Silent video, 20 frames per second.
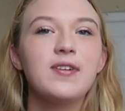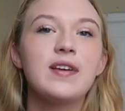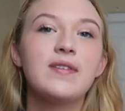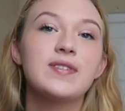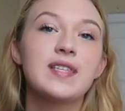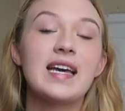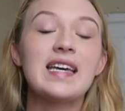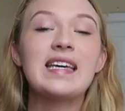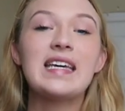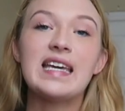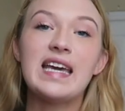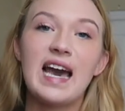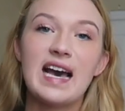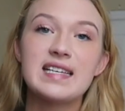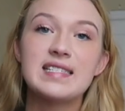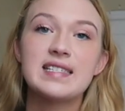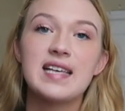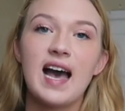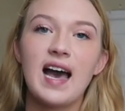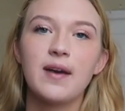And he was like,
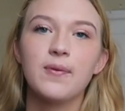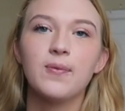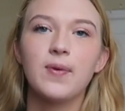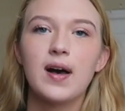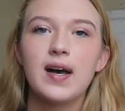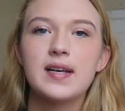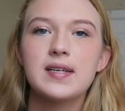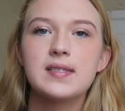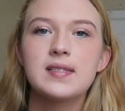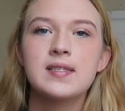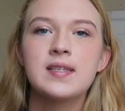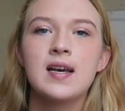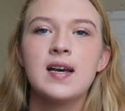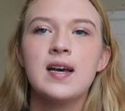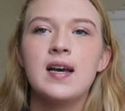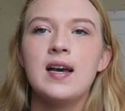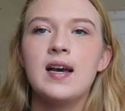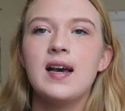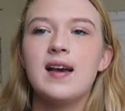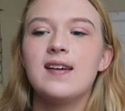yes, I was.
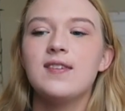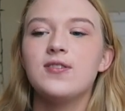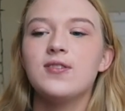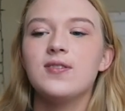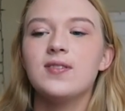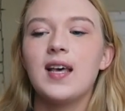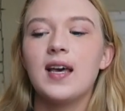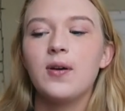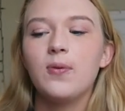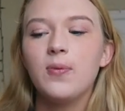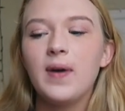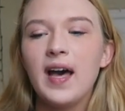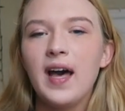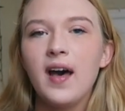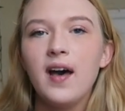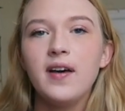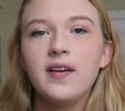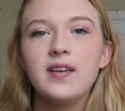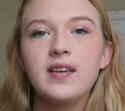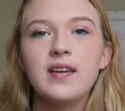And she's like,
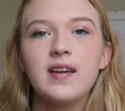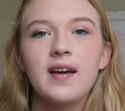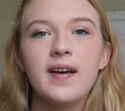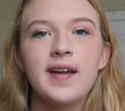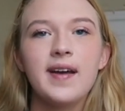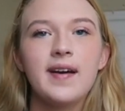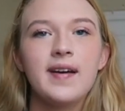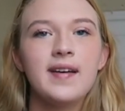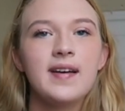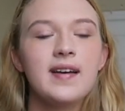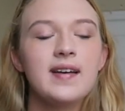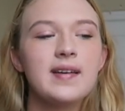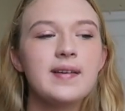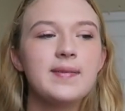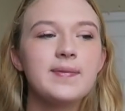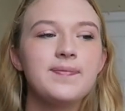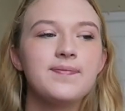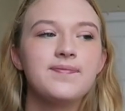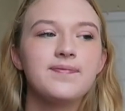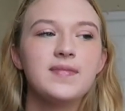well, yeah,
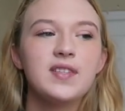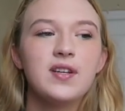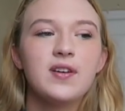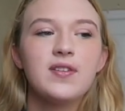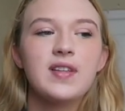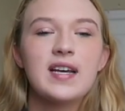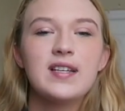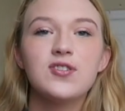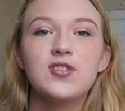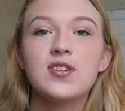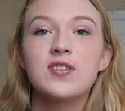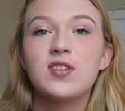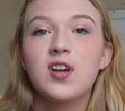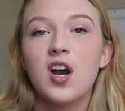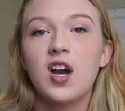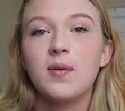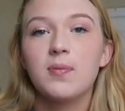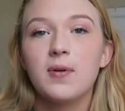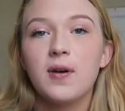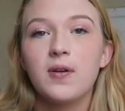um, you know, that's just
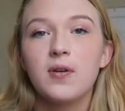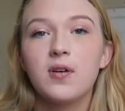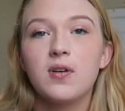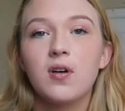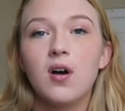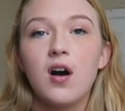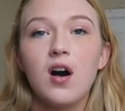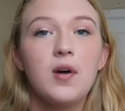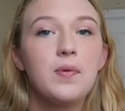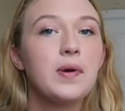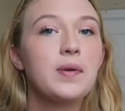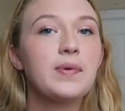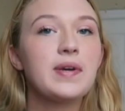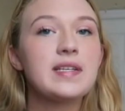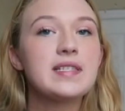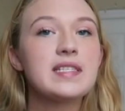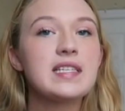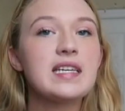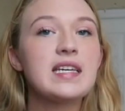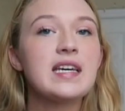our protocol. When
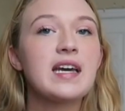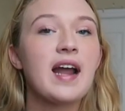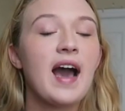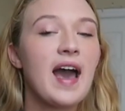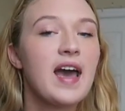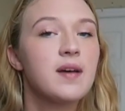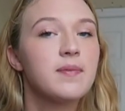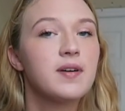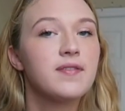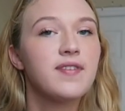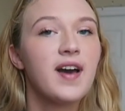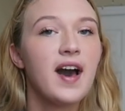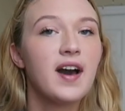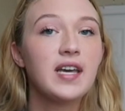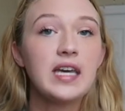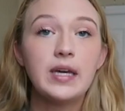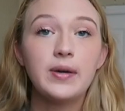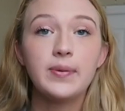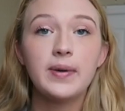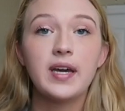we see an item of
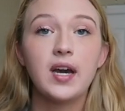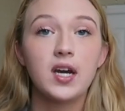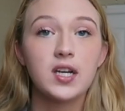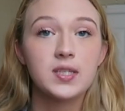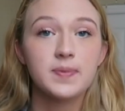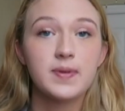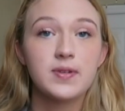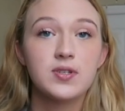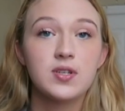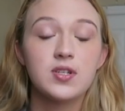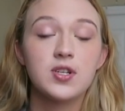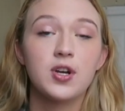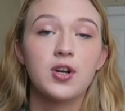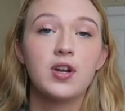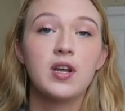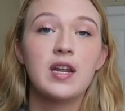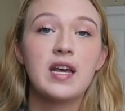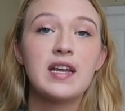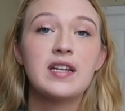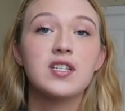value, we are supposed to
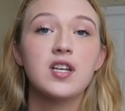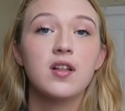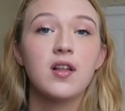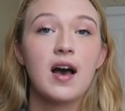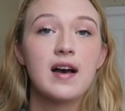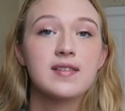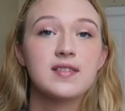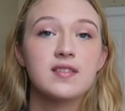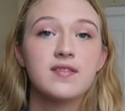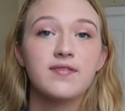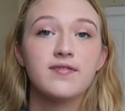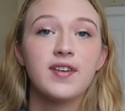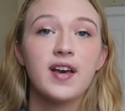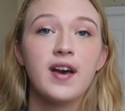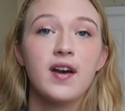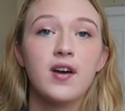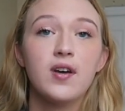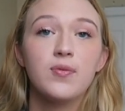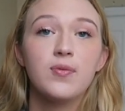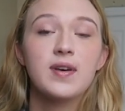turn it into lost and
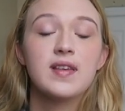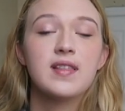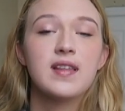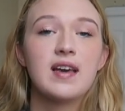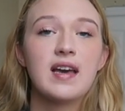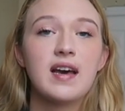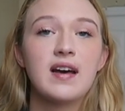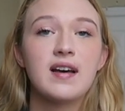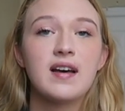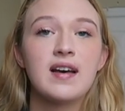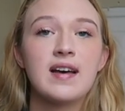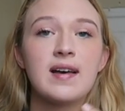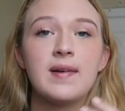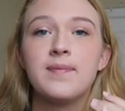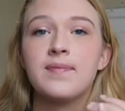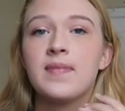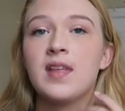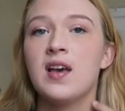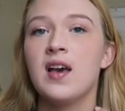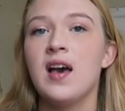found with,
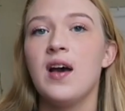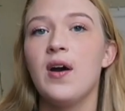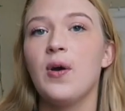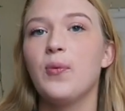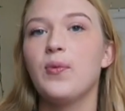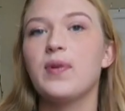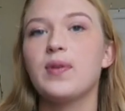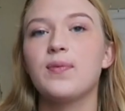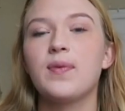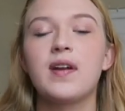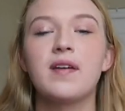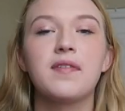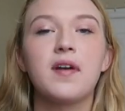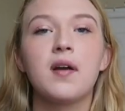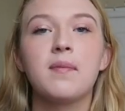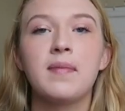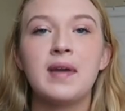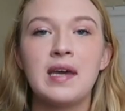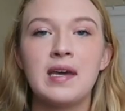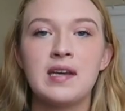um, with one of
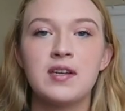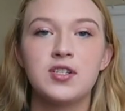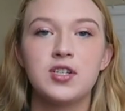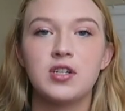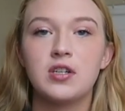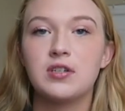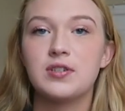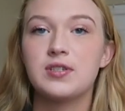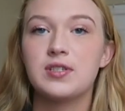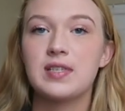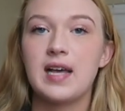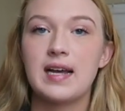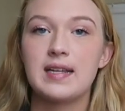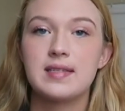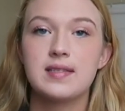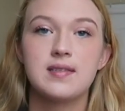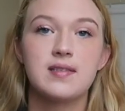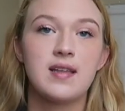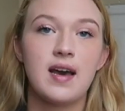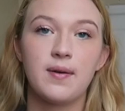our managers.
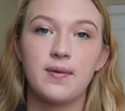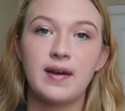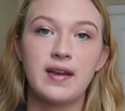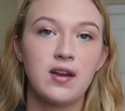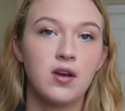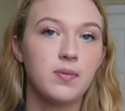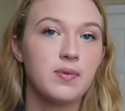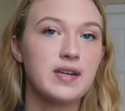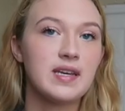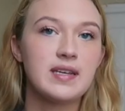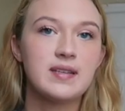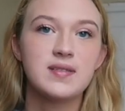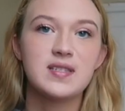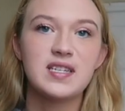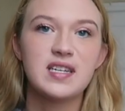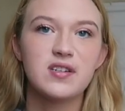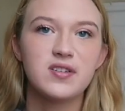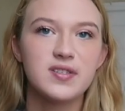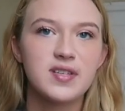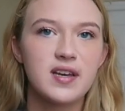That, that way nobody
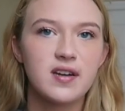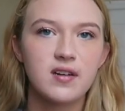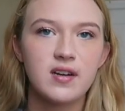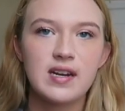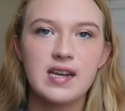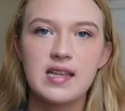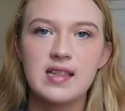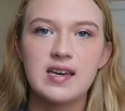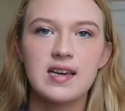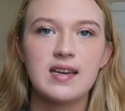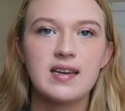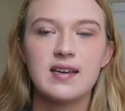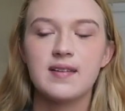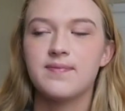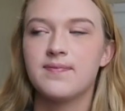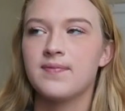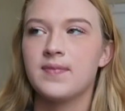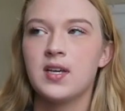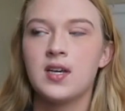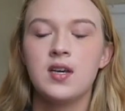steals it or anything.
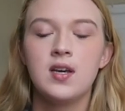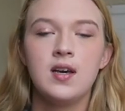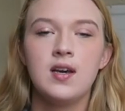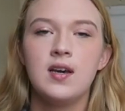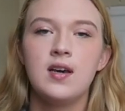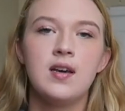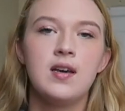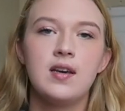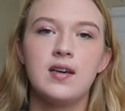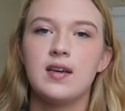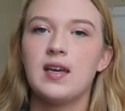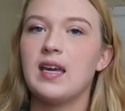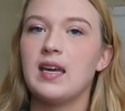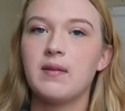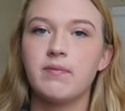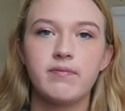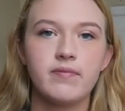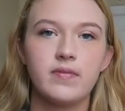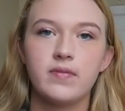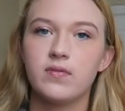And
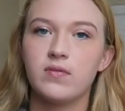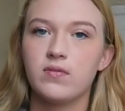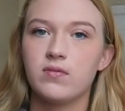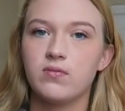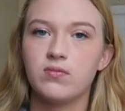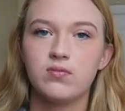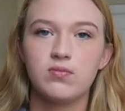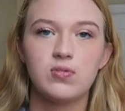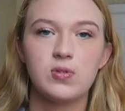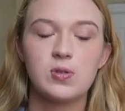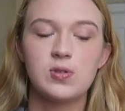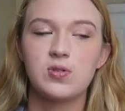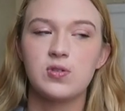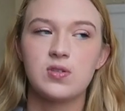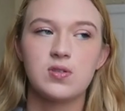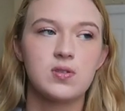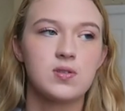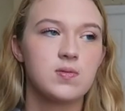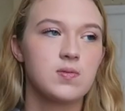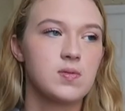he was
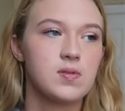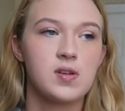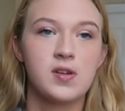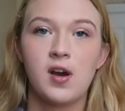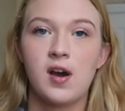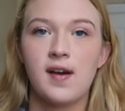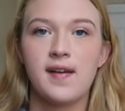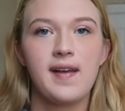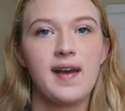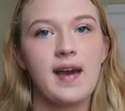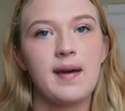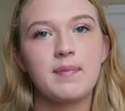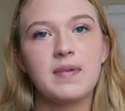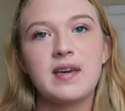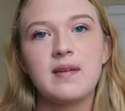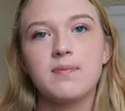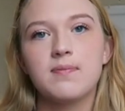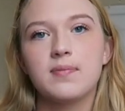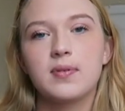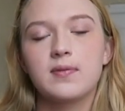just a not
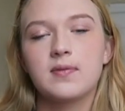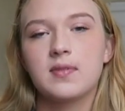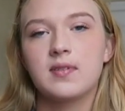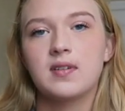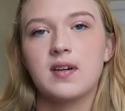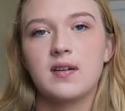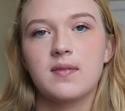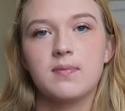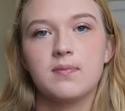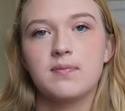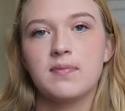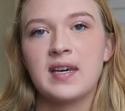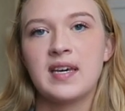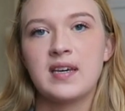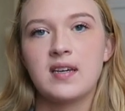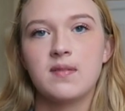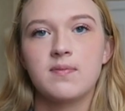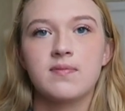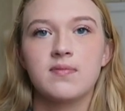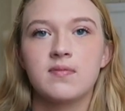happy
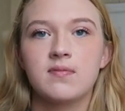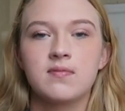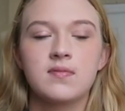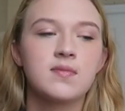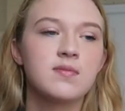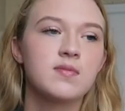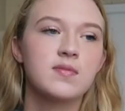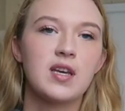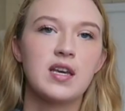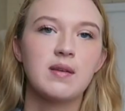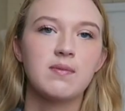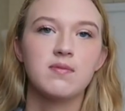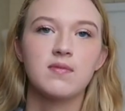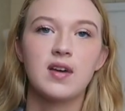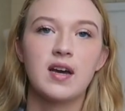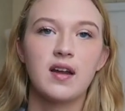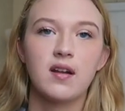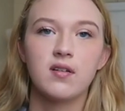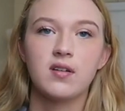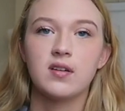man. He,
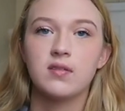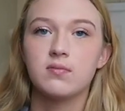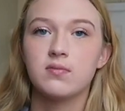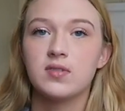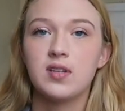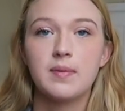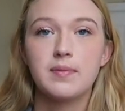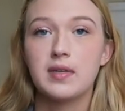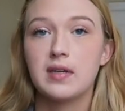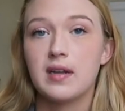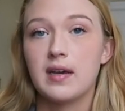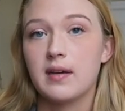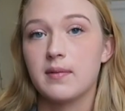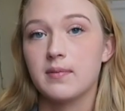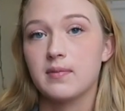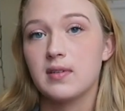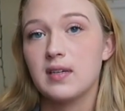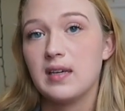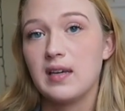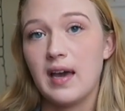I don't know, something
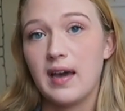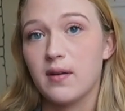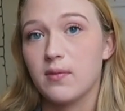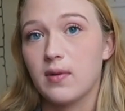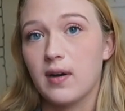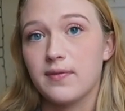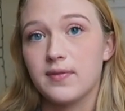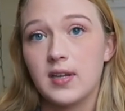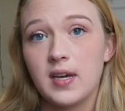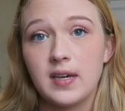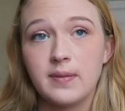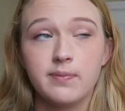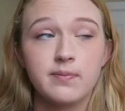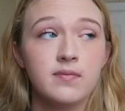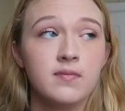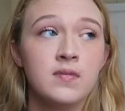happened. He had a rough day.